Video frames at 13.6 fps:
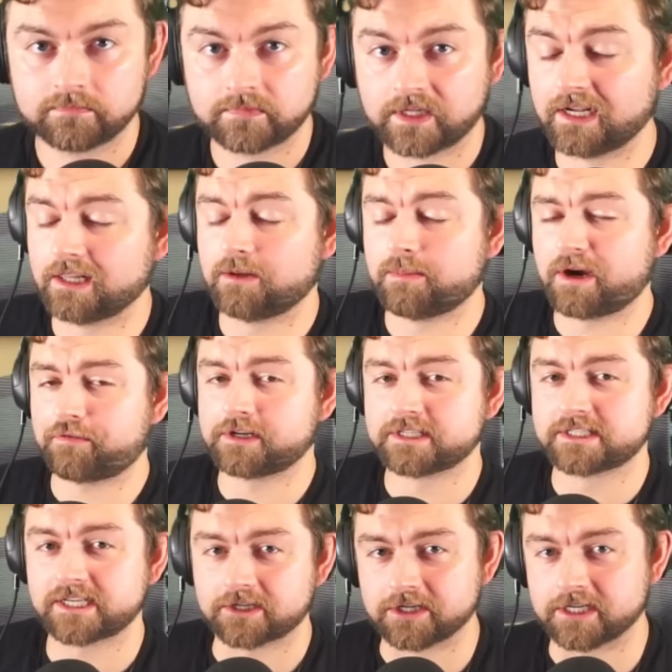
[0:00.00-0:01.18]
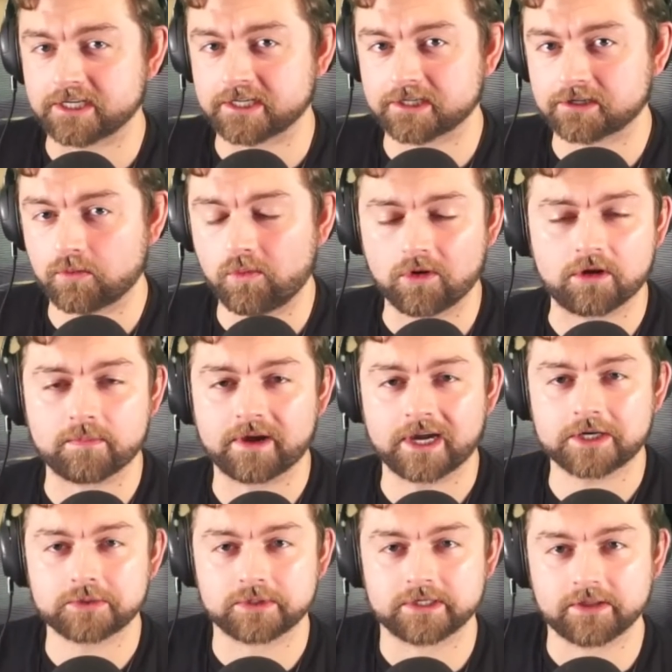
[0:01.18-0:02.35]
Hello my friends, Takuya here, and welcome back
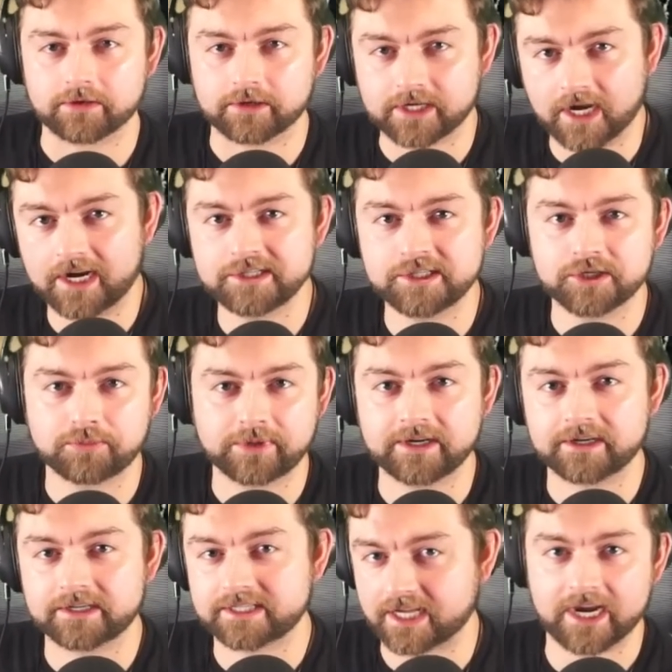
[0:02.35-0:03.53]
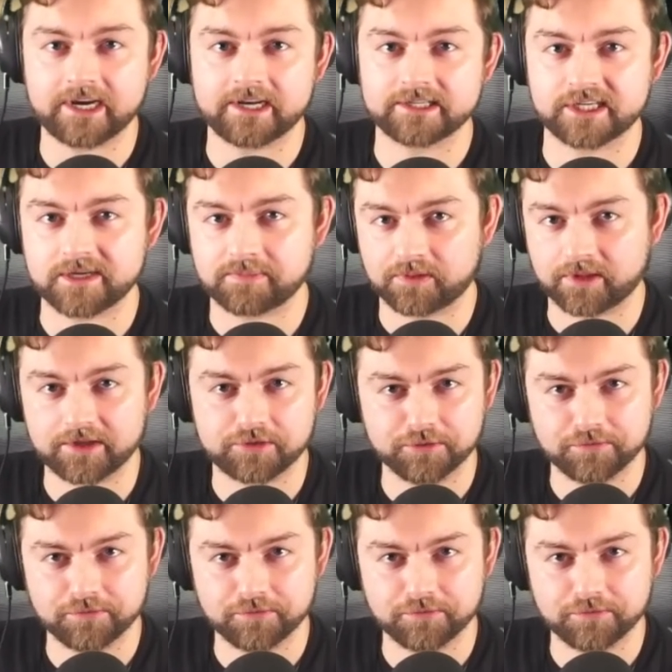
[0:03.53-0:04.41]
to another Kaiser Redux A to Z playthrough